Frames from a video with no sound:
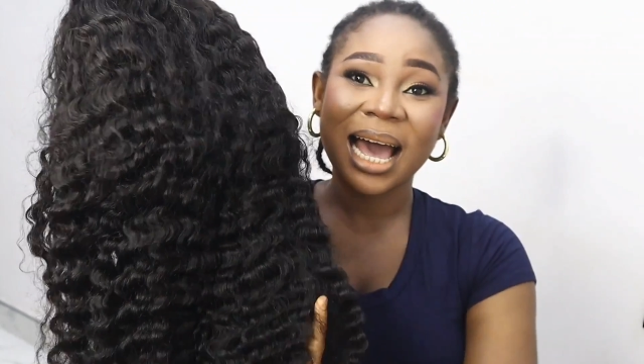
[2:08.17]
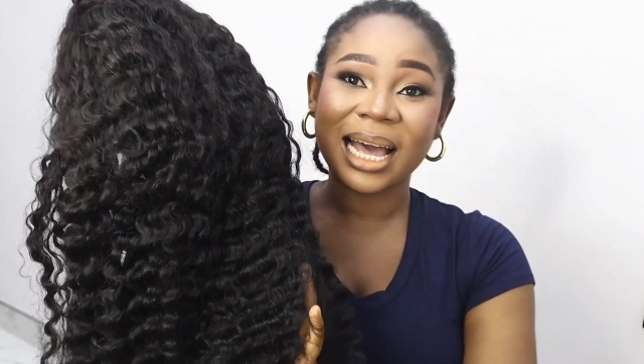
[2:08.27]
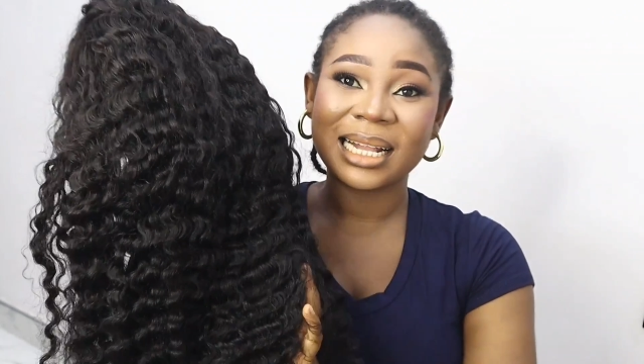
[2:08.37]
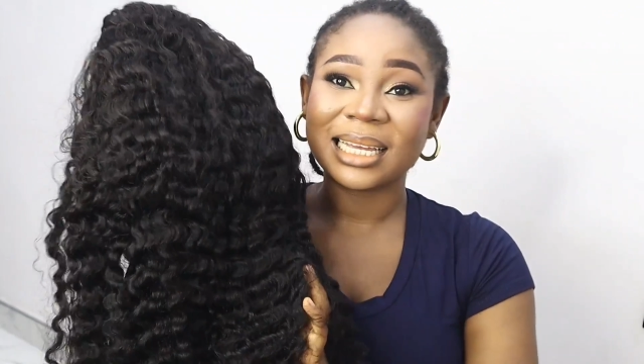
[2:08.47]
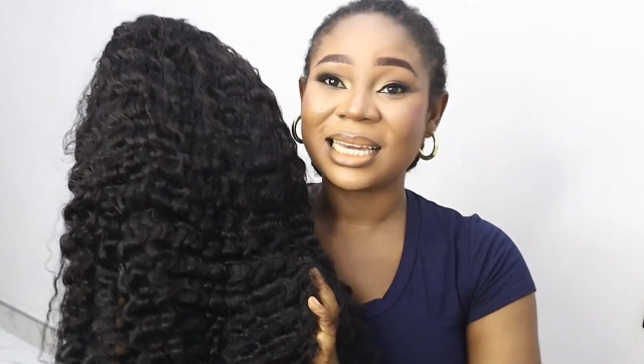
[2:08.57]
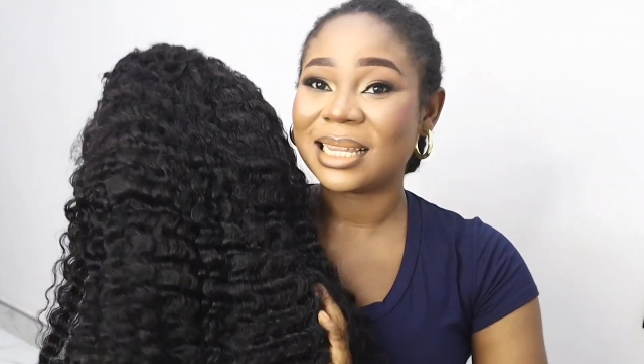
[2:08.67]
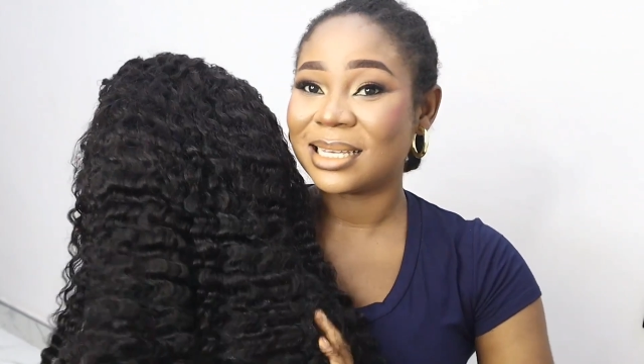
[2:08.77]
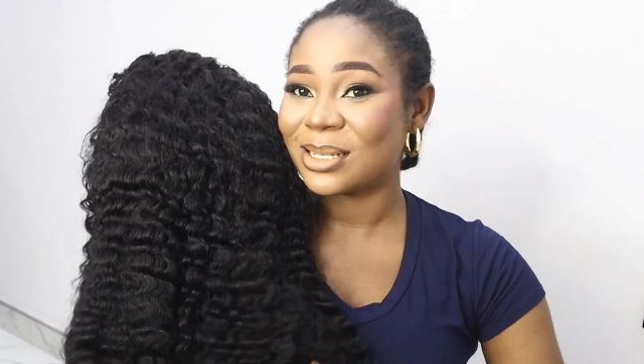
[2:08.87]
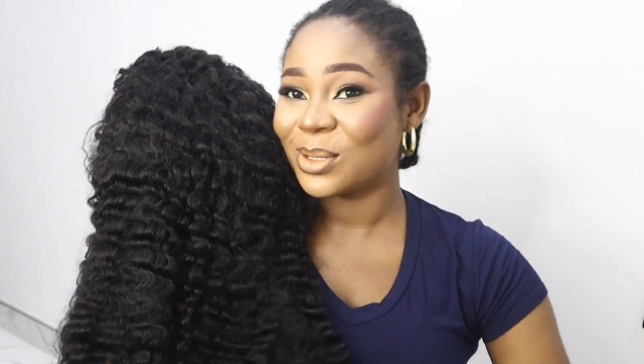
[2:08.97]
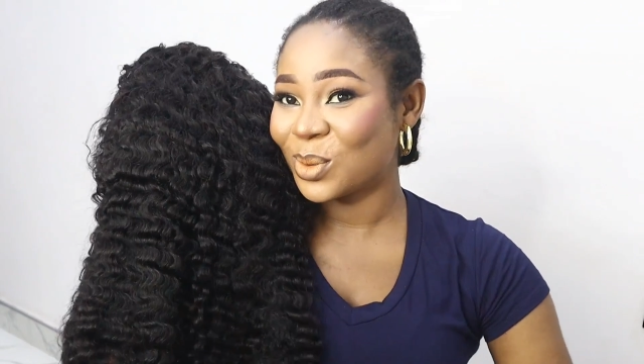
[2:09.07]
and it
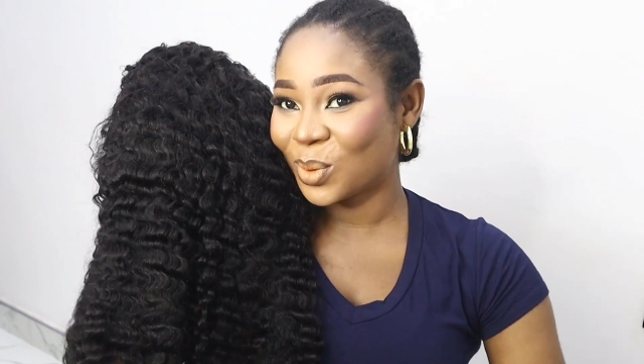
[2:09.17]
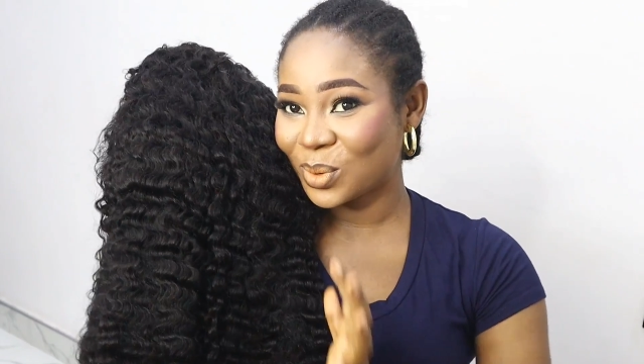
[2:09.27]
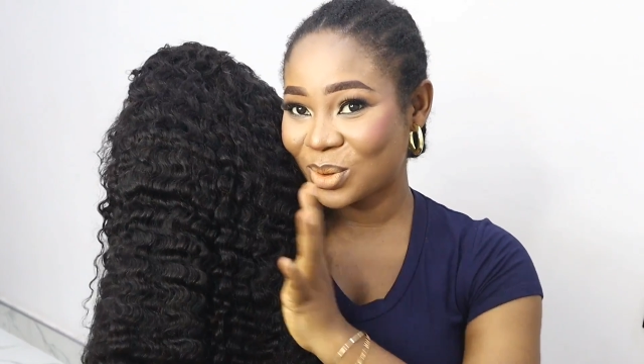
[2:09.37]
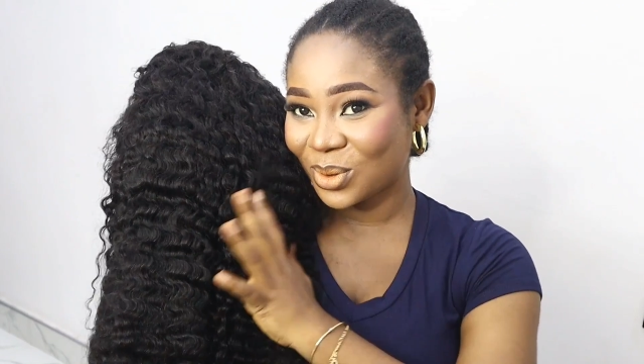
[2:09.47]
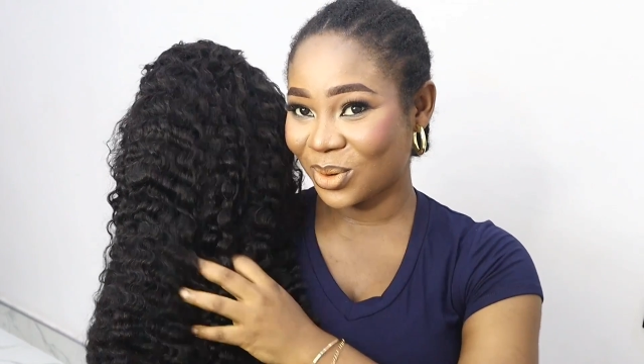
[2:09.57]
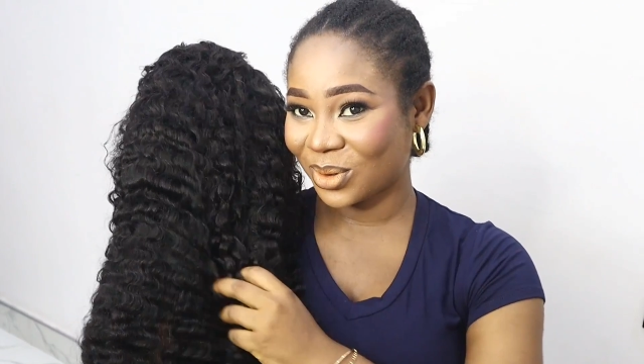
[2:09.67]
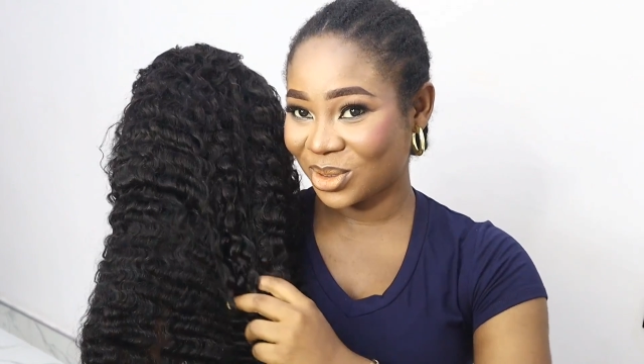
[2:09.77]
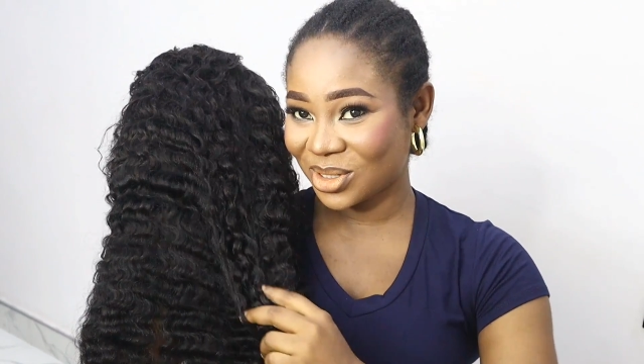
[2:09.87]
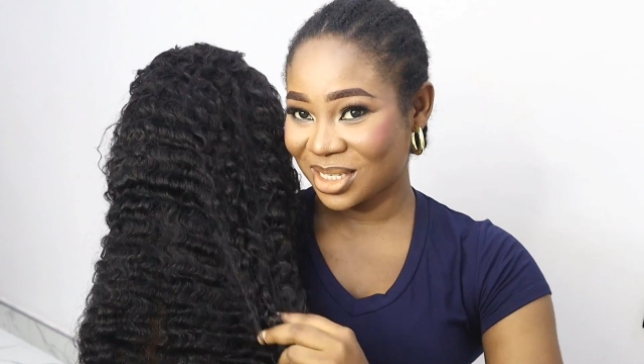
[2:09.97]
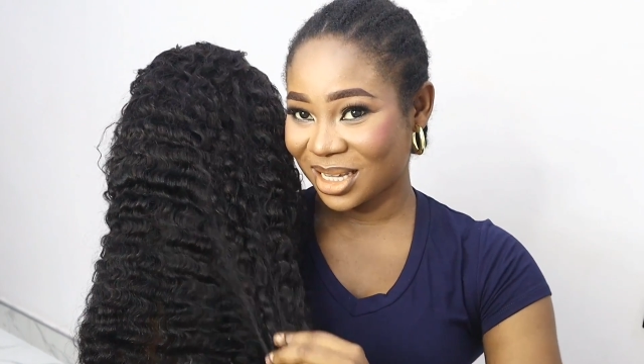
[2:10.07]
is so
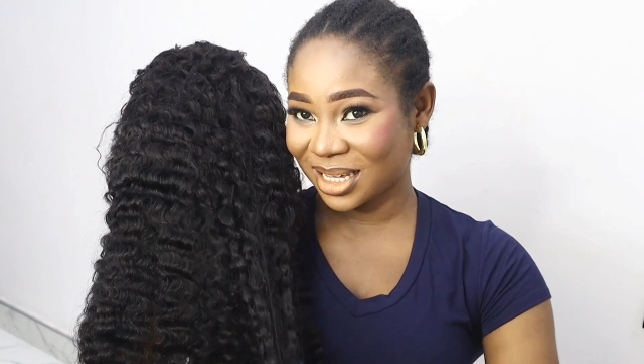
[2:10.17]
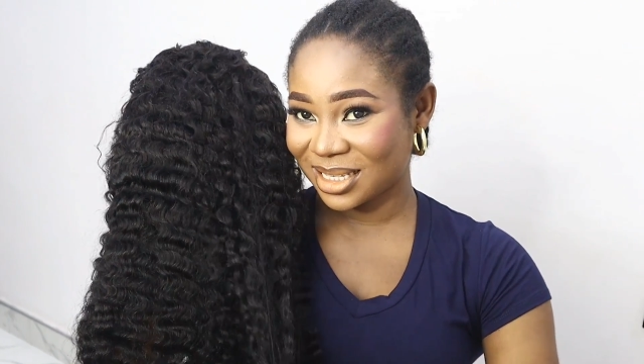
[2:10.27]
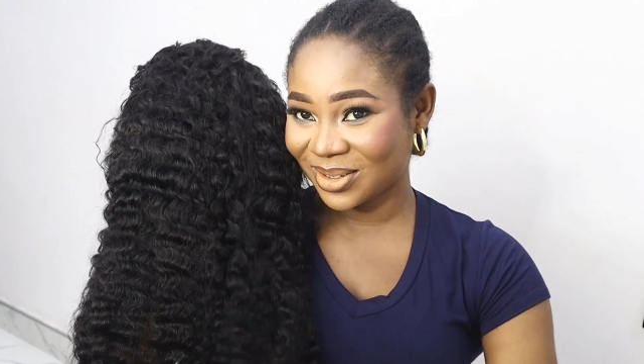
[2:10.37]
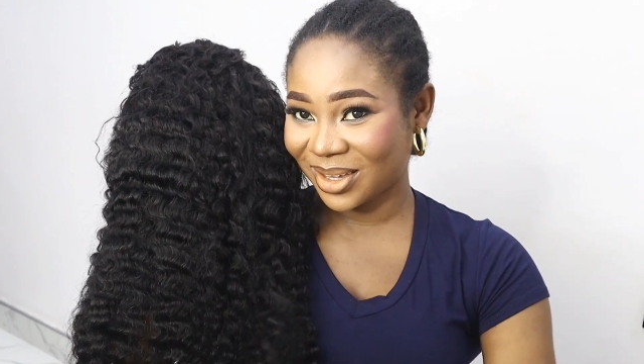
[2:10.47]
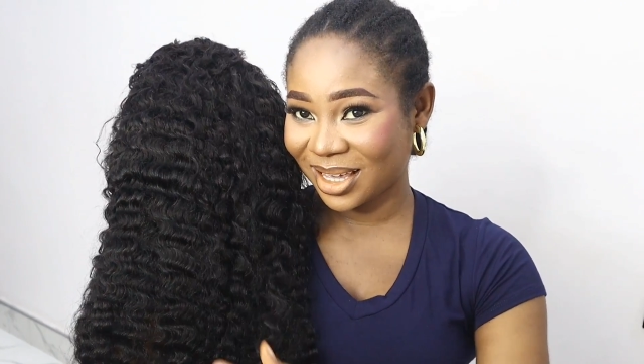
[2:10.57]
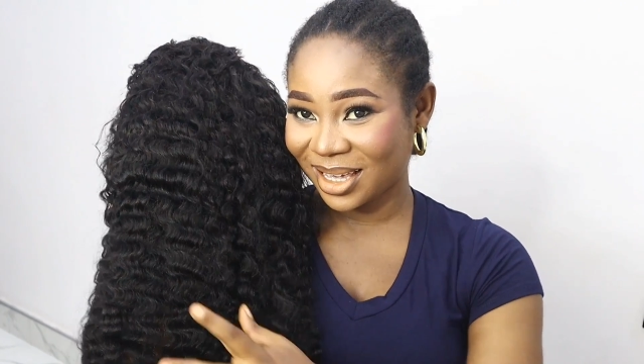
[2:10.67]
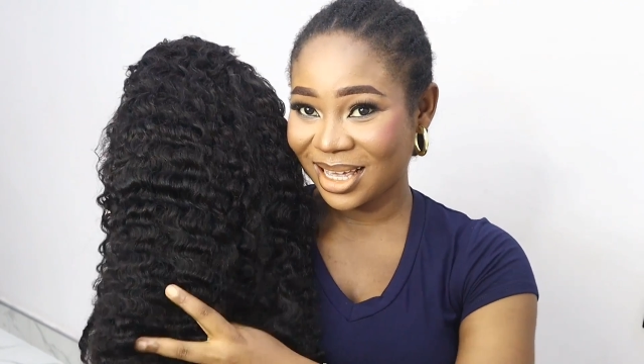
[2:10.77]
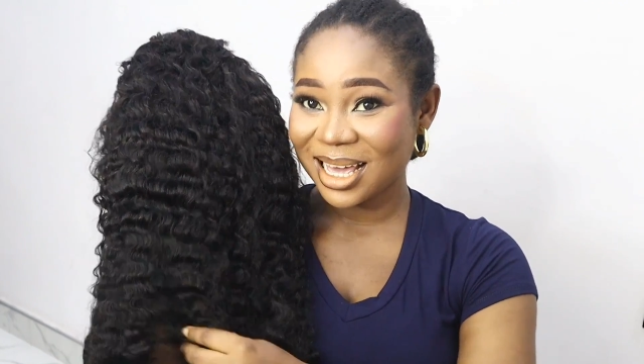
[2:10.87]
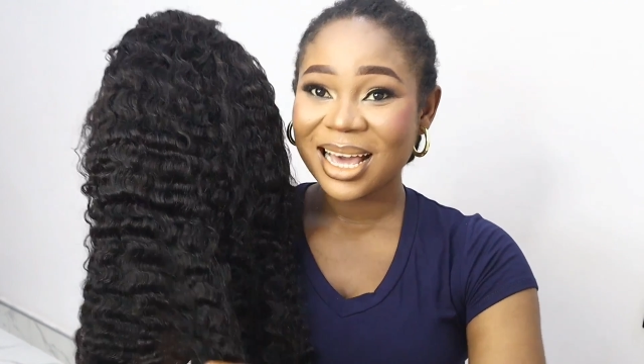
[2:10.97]
gorgeous, guys. Okay,